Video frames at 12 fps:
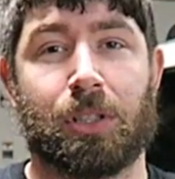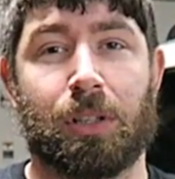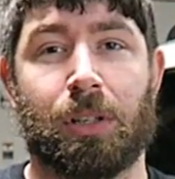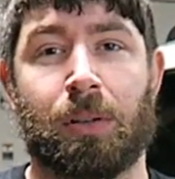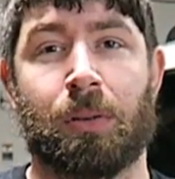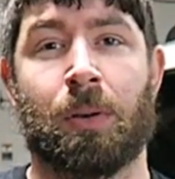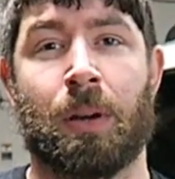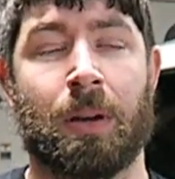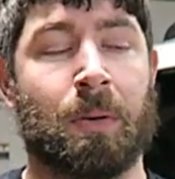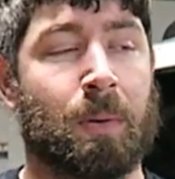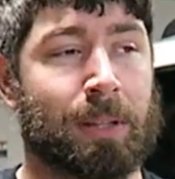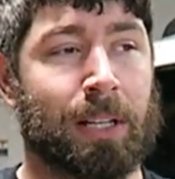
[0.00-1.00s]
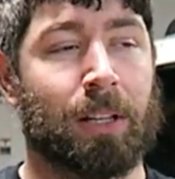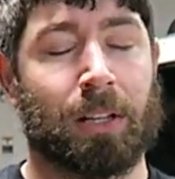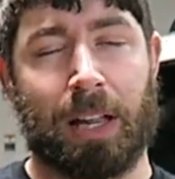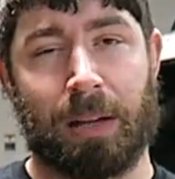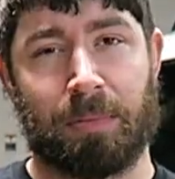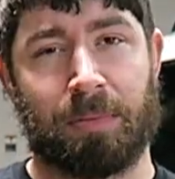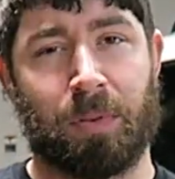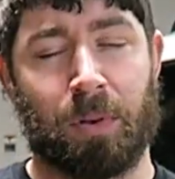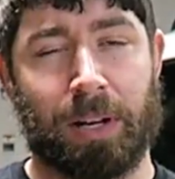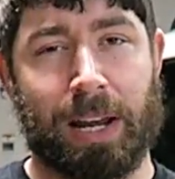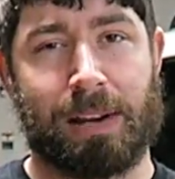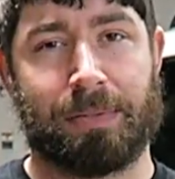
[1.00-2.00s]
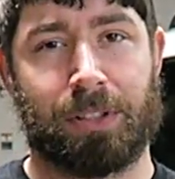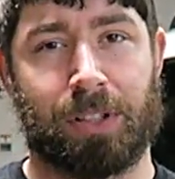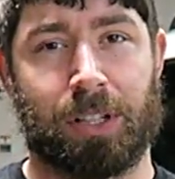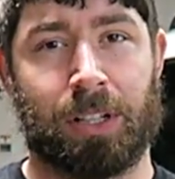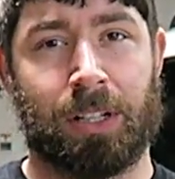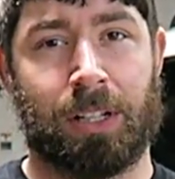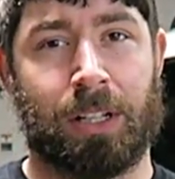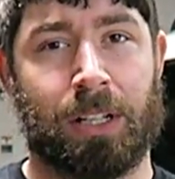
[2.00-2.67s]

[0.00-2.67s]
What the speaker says: to show you what they look like before and after.